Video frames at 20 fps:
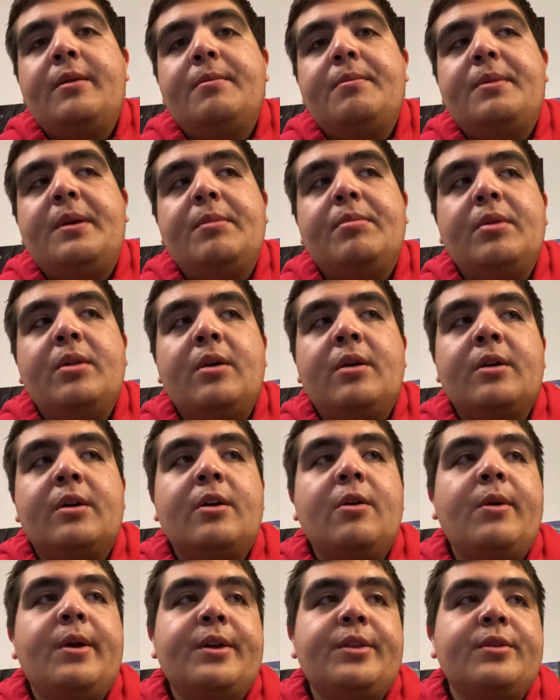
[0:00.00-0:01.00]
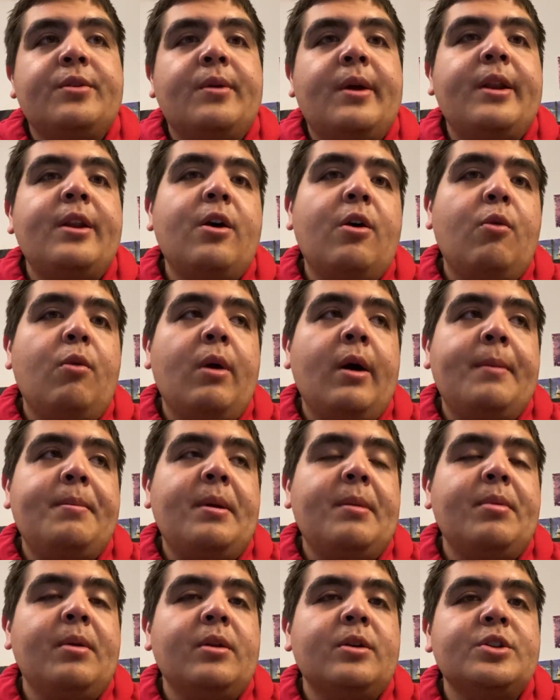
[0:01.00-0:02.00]
people are going through. I know why
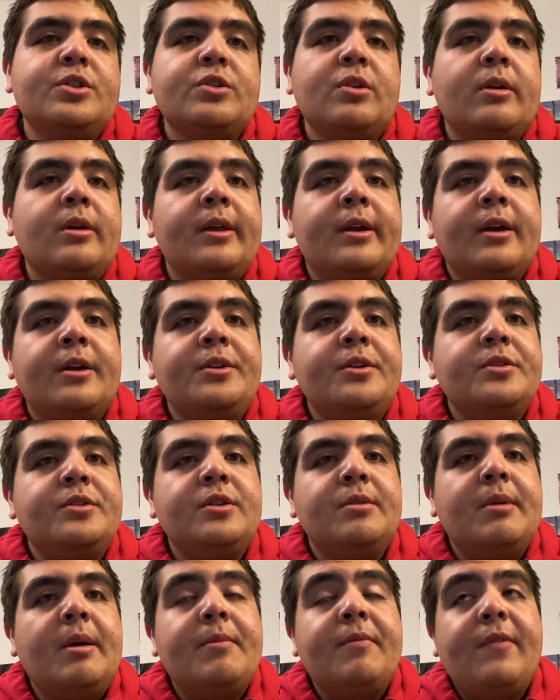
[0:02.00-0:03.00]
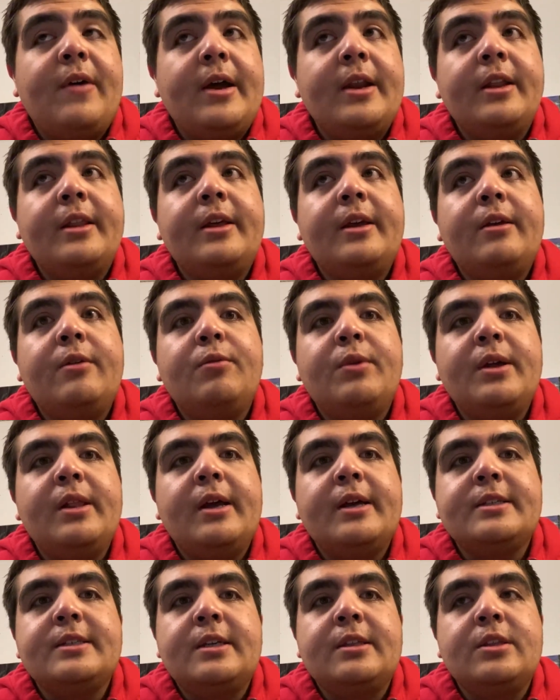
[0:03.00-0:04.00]
people are struggling on YouTube. I'm finally
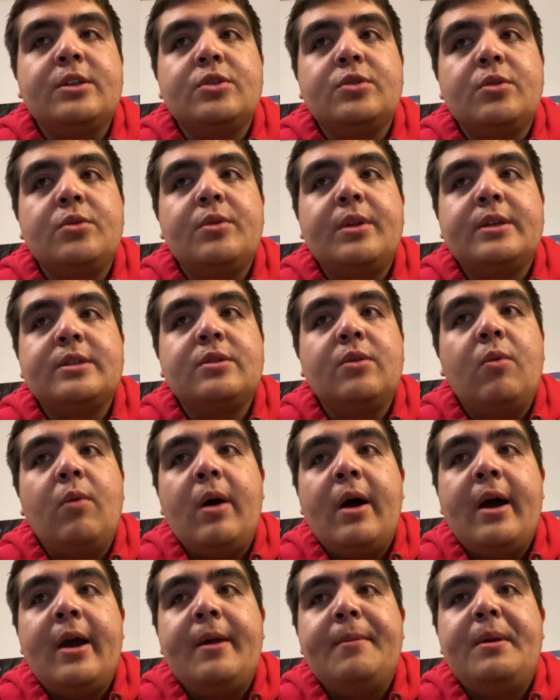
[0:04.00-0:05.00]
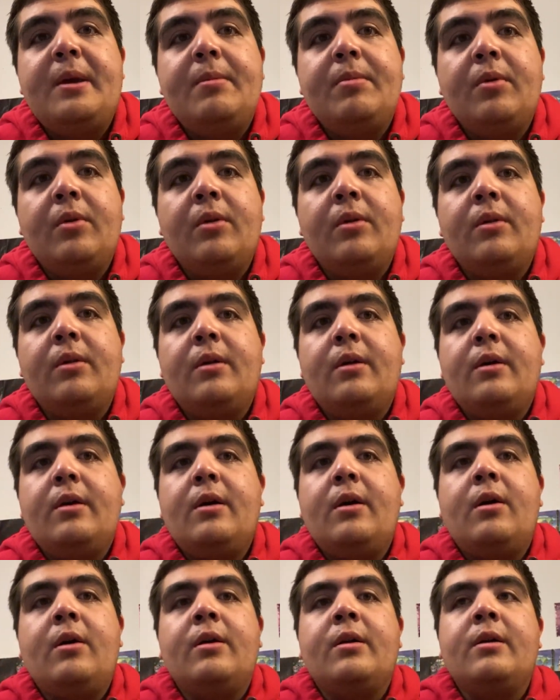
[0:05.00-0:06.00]
realizing the truth as to why people
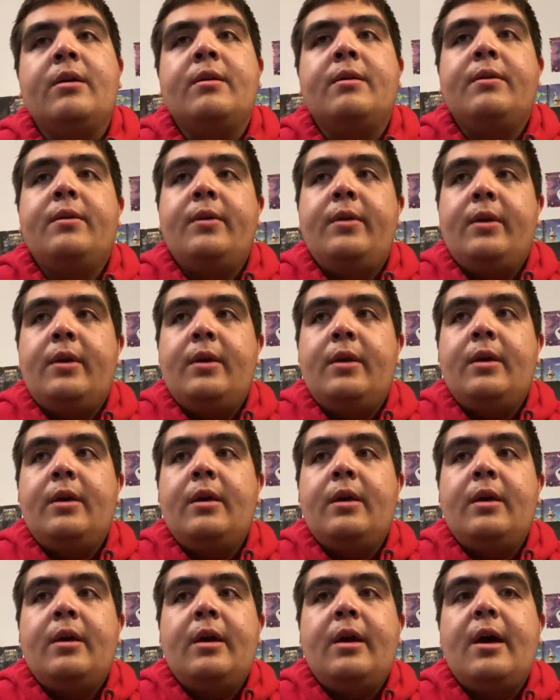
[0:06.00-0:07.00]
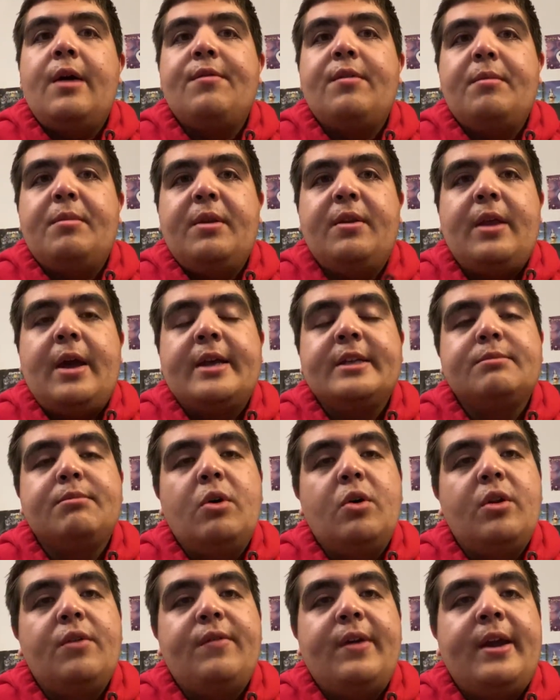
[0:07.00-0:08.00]
haven't been as
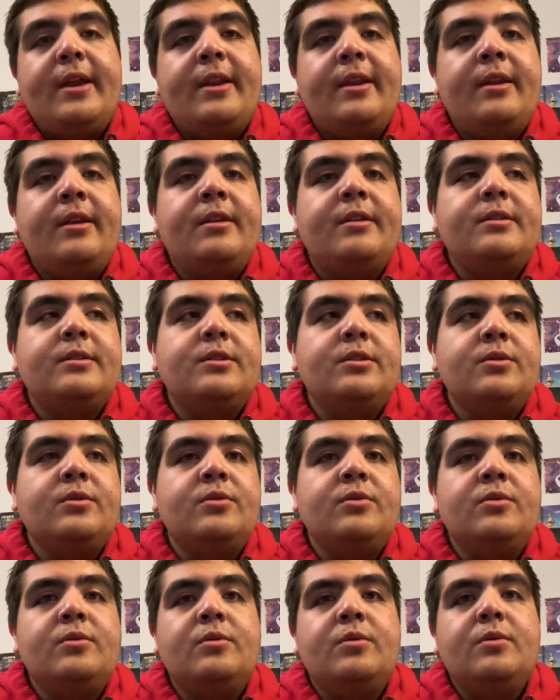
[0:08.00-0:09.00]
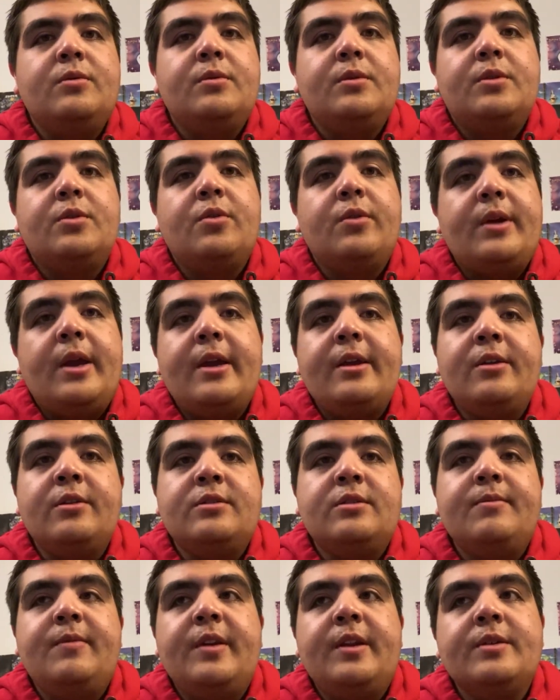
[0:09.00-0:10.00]
motivated to create
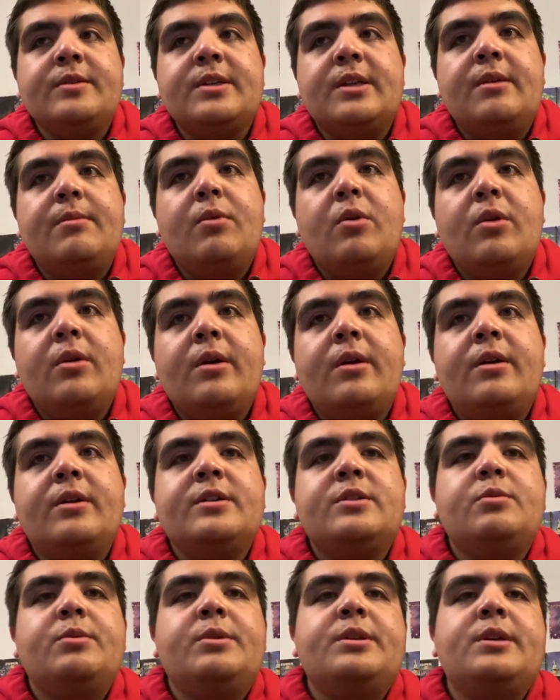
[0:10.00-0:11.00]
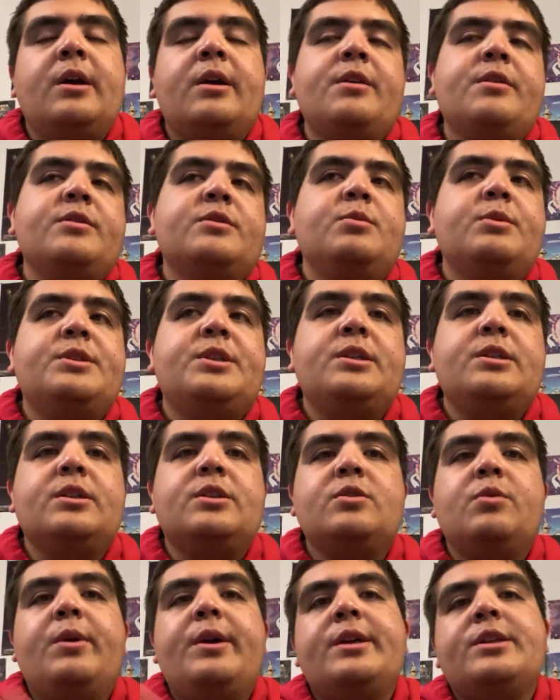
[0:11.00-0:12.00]
YouTube videos anymore and are either switching to
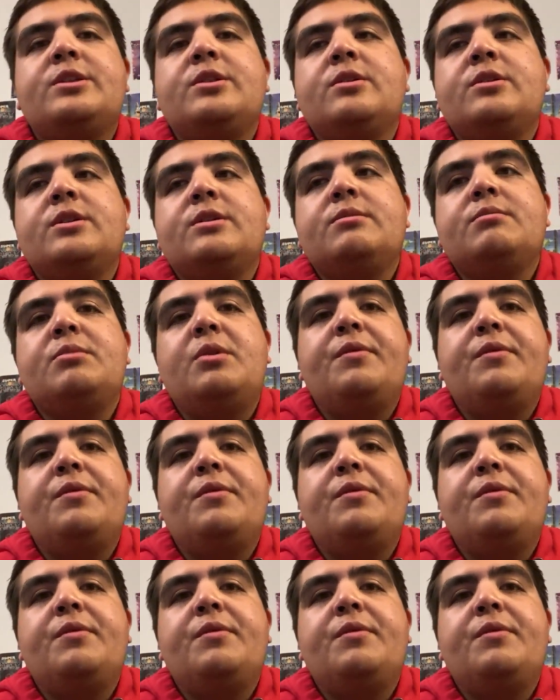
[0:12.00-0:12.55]
Twitch or just